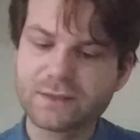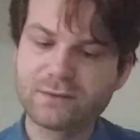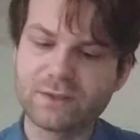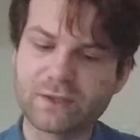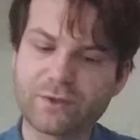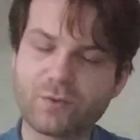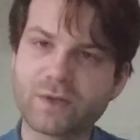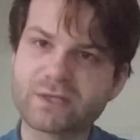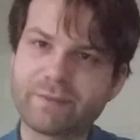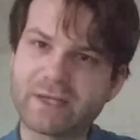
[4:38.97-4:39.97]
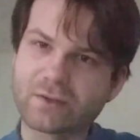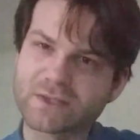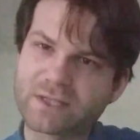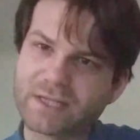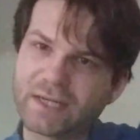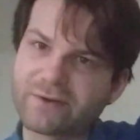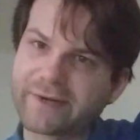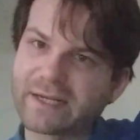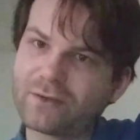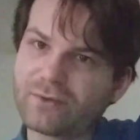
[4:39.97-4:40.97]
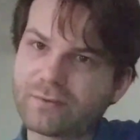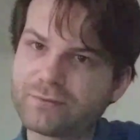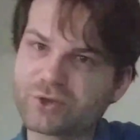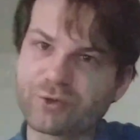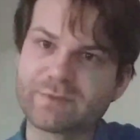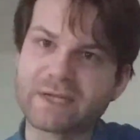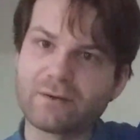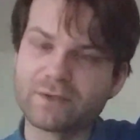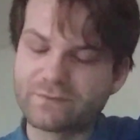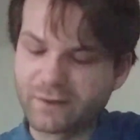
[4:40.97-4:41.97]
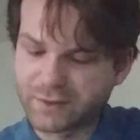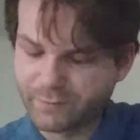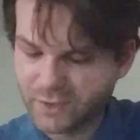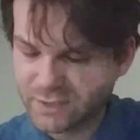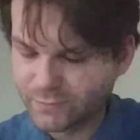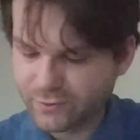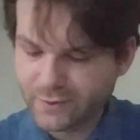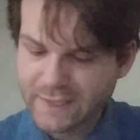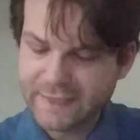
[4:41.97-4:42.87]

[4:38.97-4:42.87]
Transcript: you want to be concertinaing your troops out as far as possible,